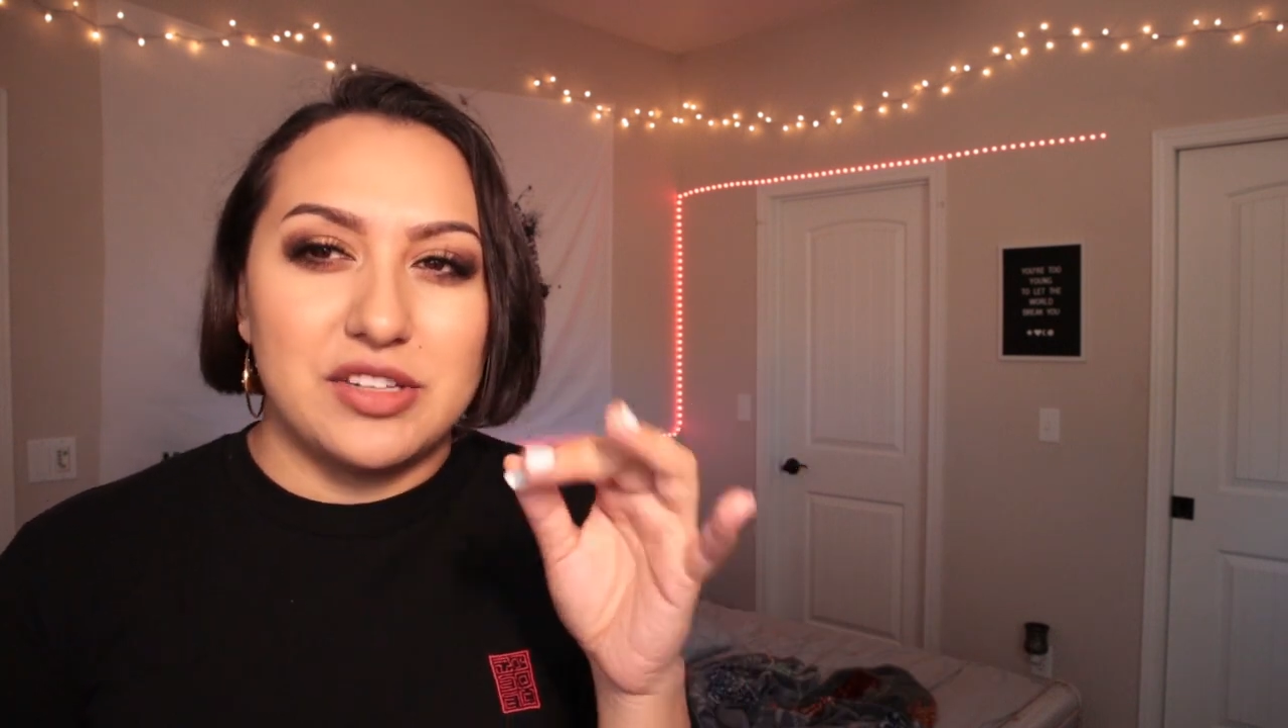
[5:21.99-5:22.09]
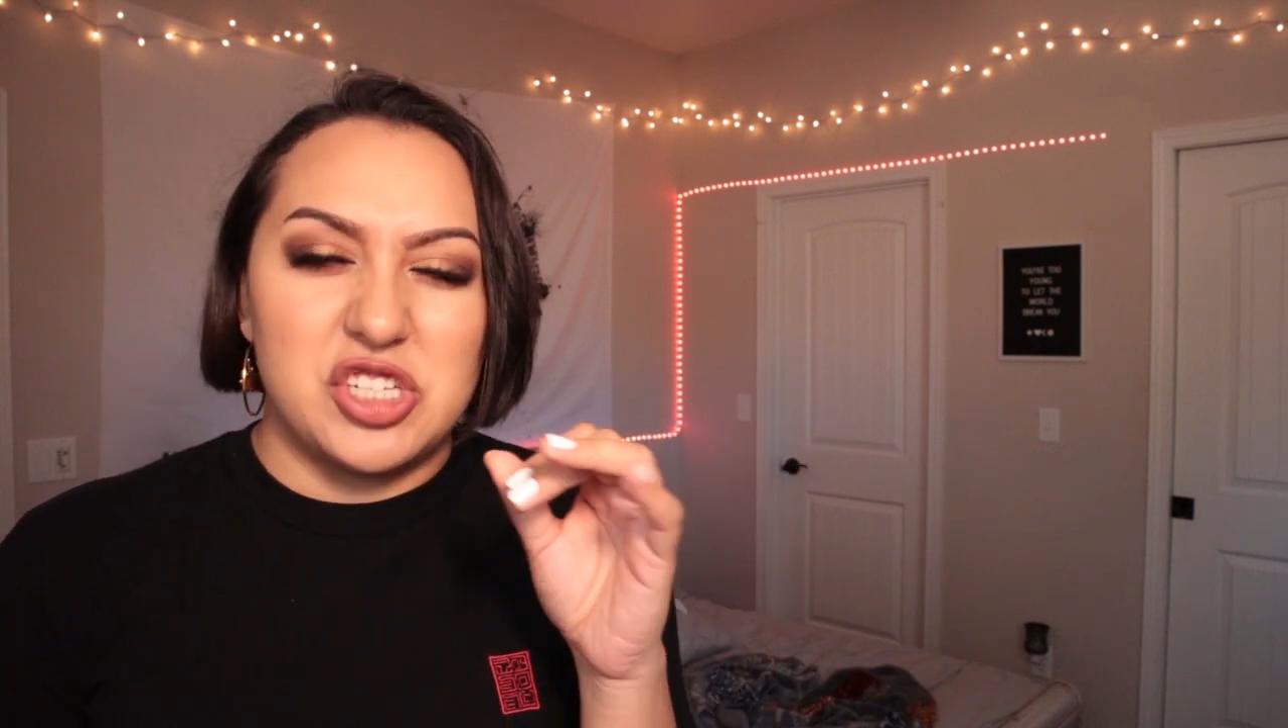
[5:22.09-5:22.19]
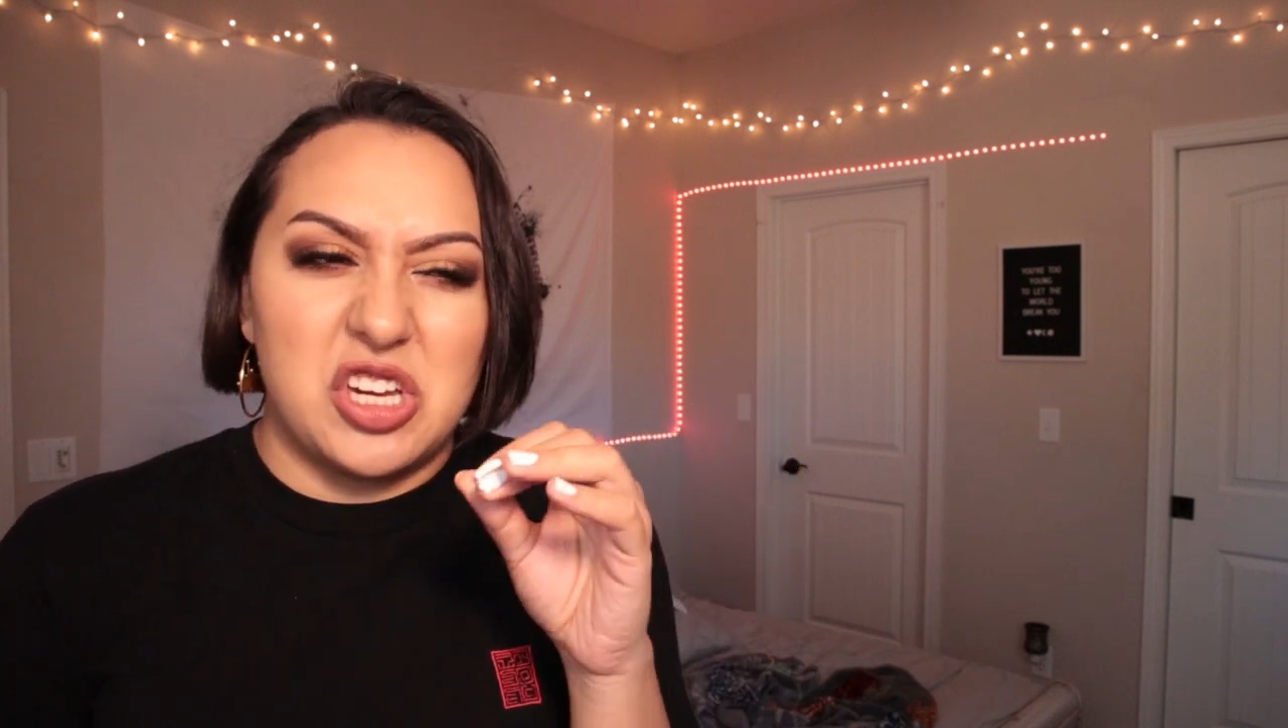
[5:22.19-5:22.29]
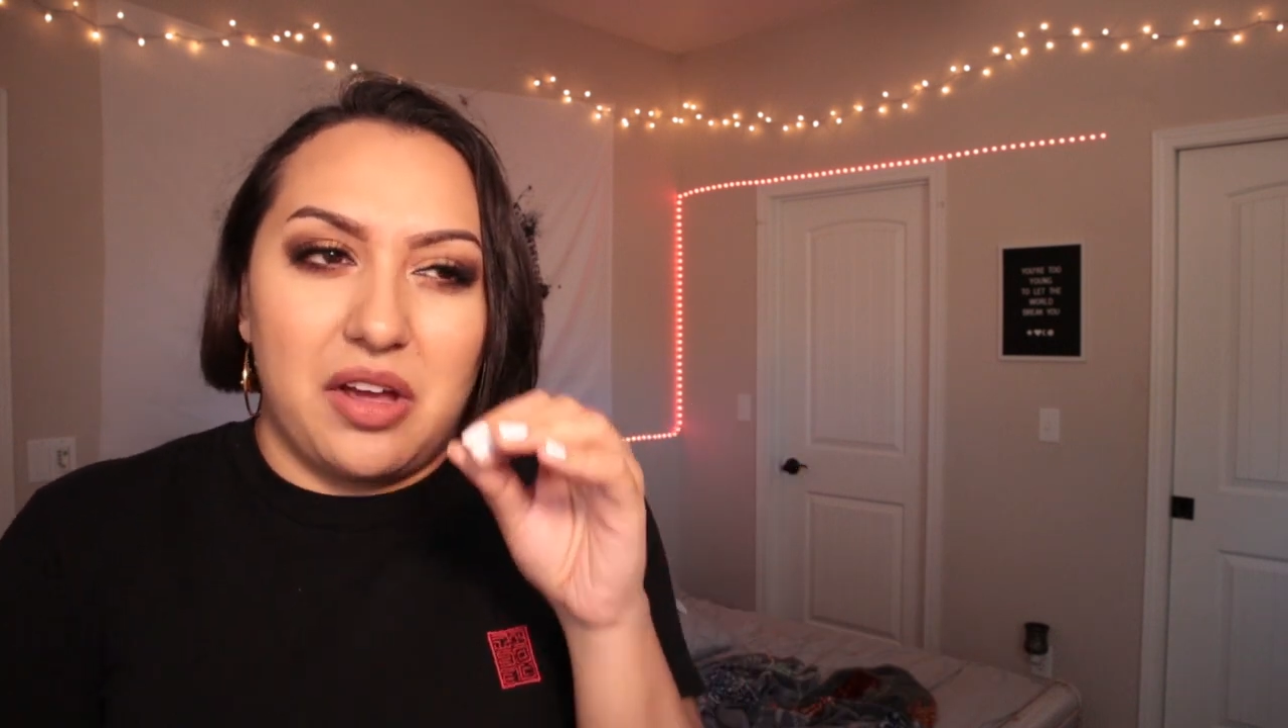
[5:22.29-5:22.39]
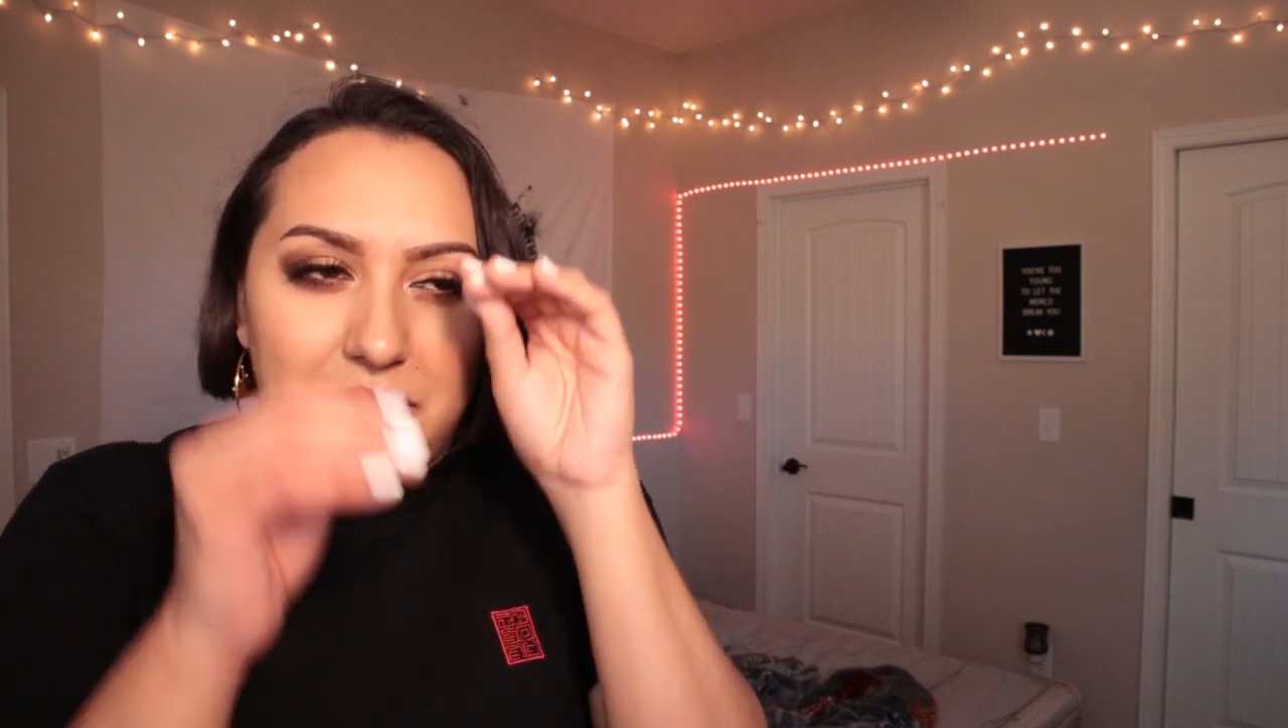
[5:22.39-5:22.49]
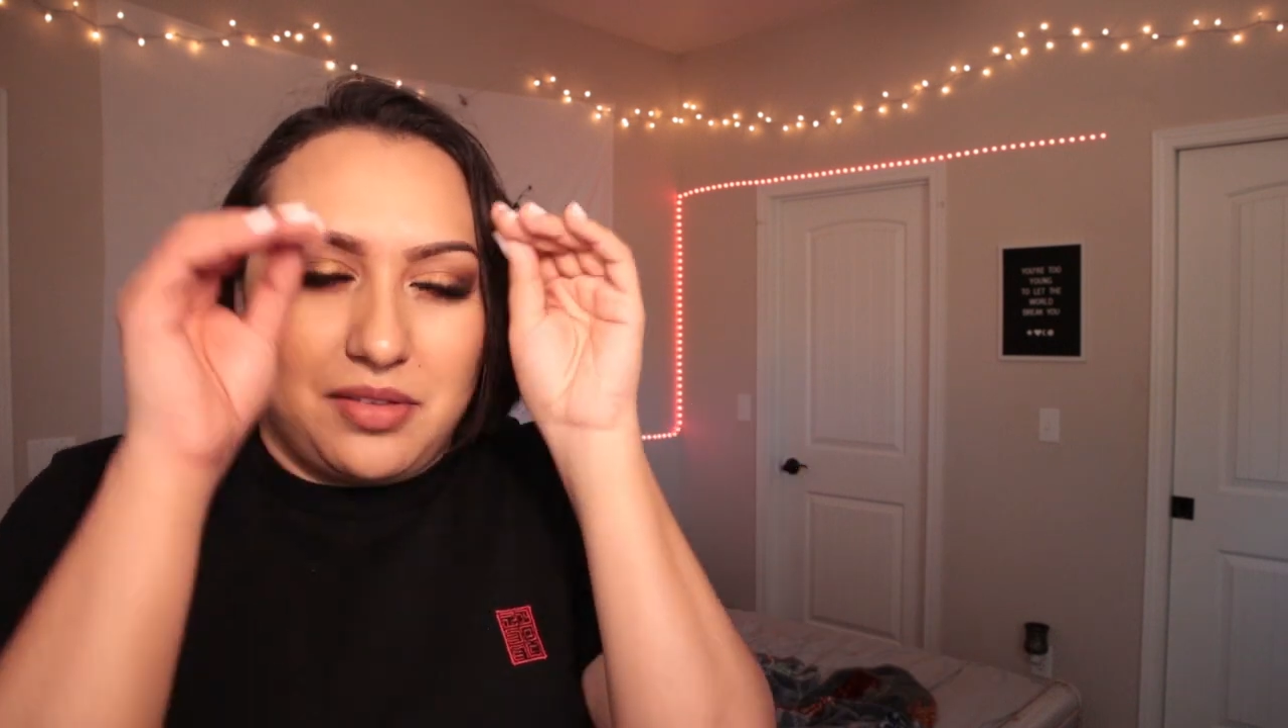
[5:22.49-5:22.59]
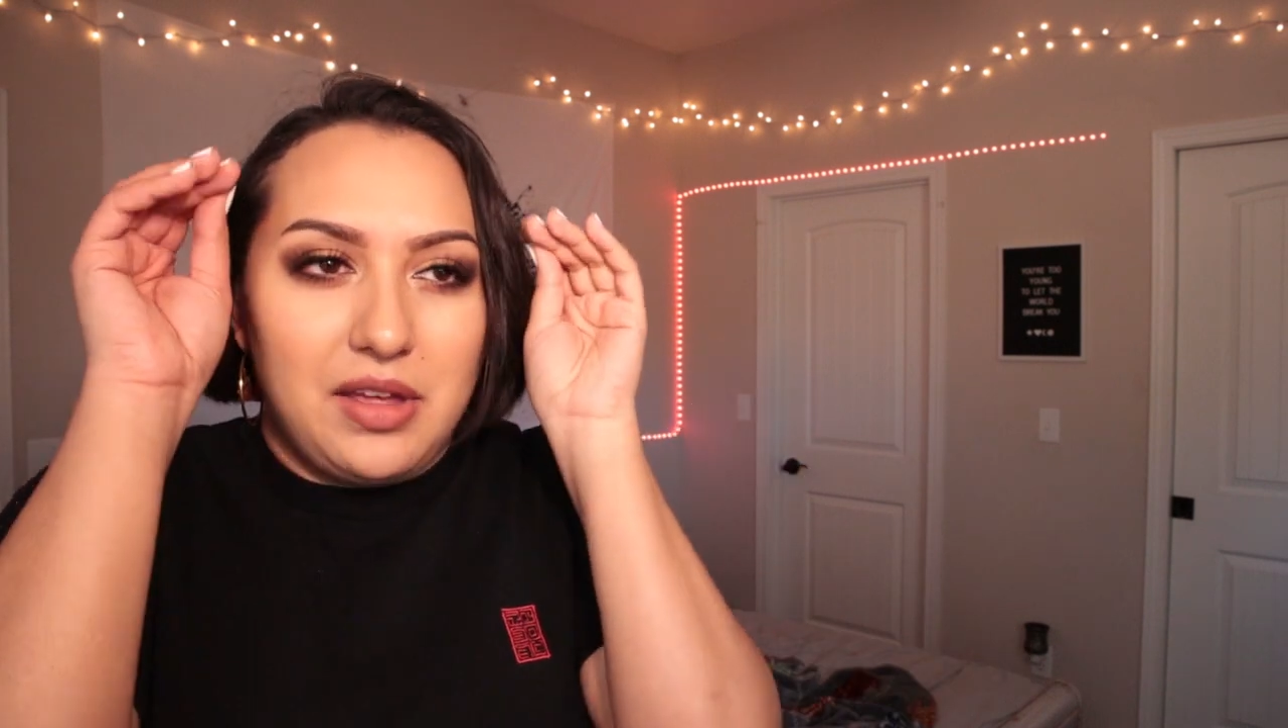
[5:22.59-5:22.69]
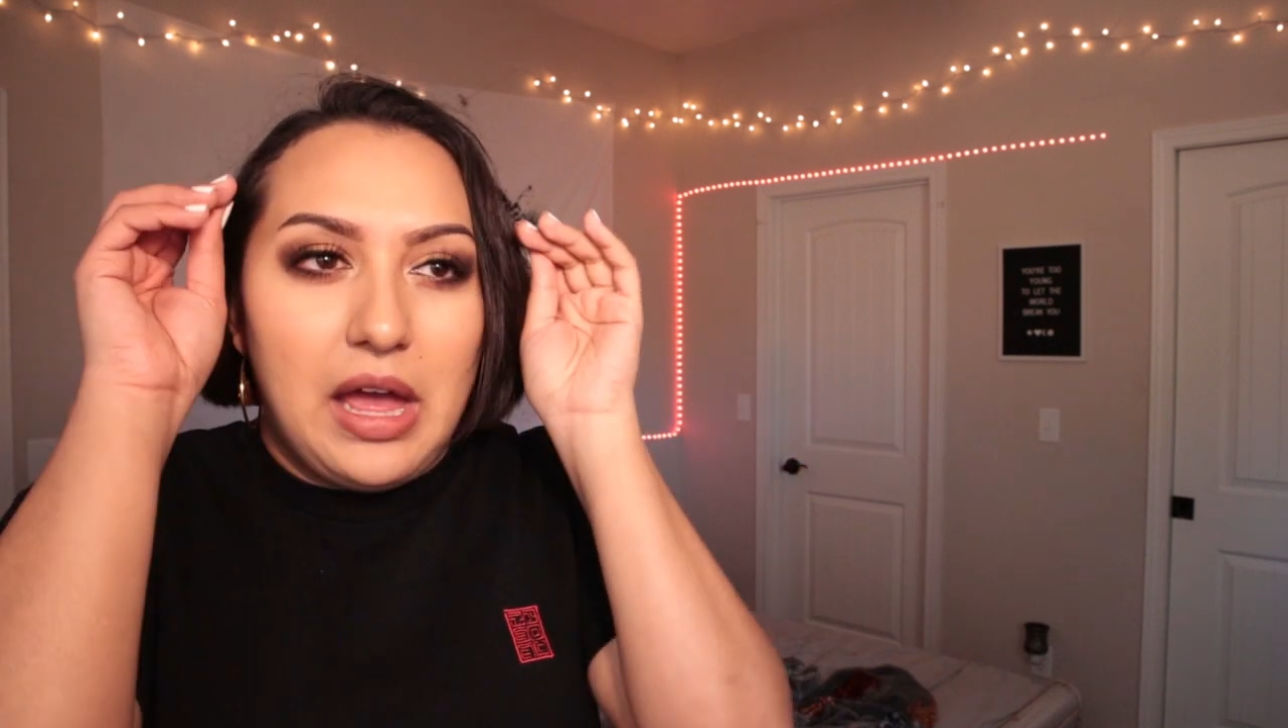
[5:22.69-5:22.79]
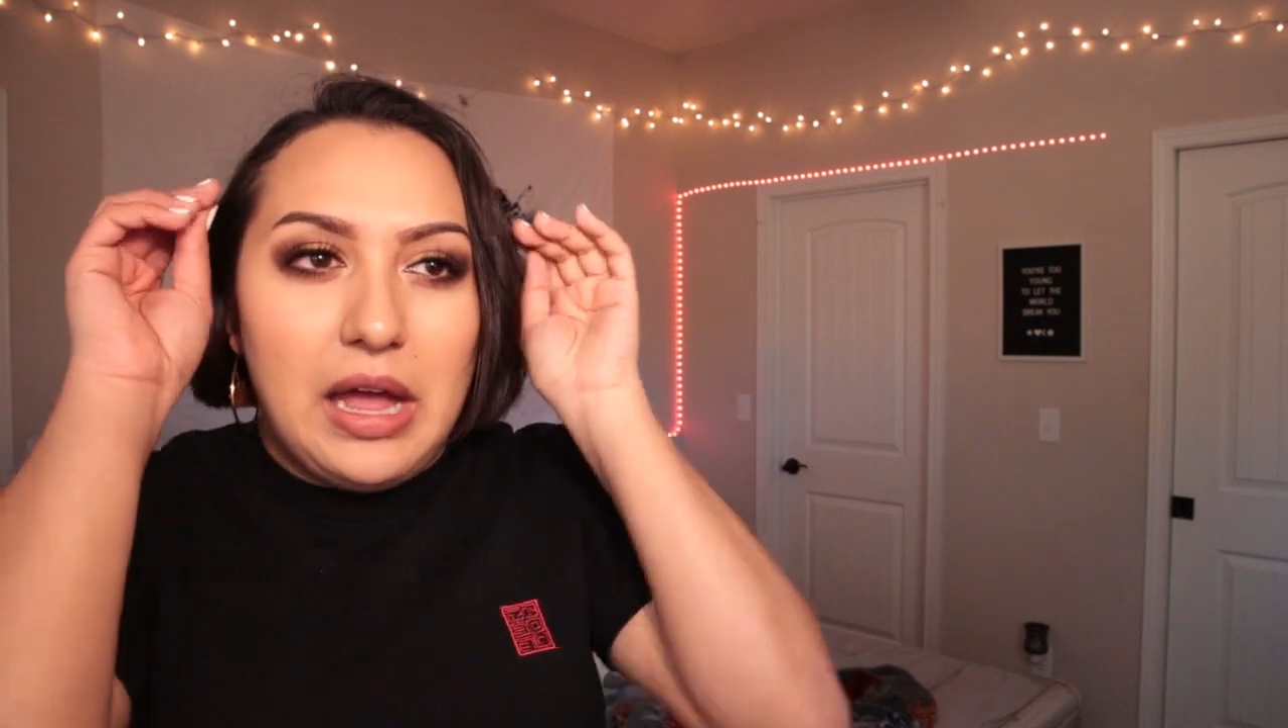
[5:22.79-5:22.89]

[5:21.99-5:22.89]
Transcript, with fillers: it's just